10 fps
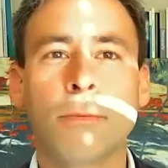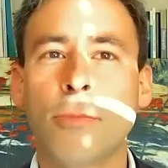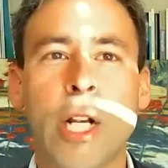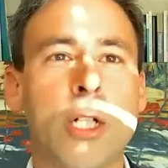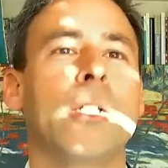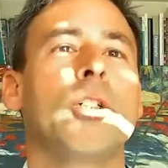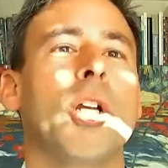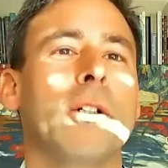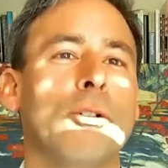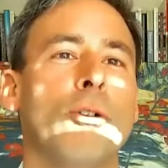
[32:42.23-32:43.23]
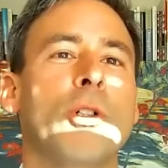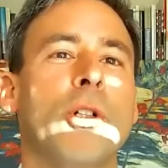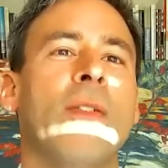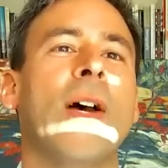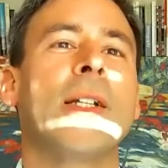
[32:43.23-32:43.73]
racial and gender groups should
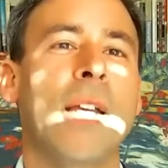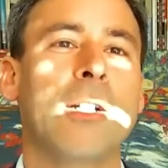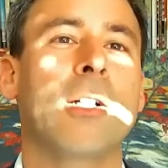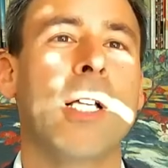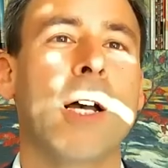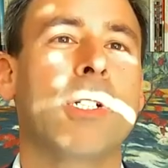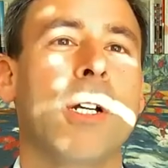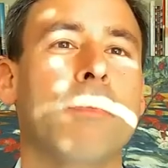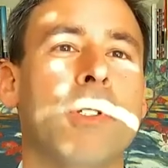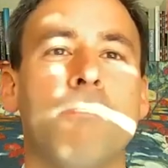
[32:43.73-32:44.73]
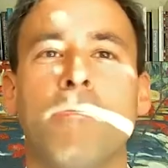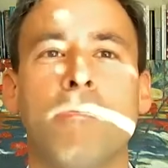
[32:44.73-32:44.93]
have identical outcomes.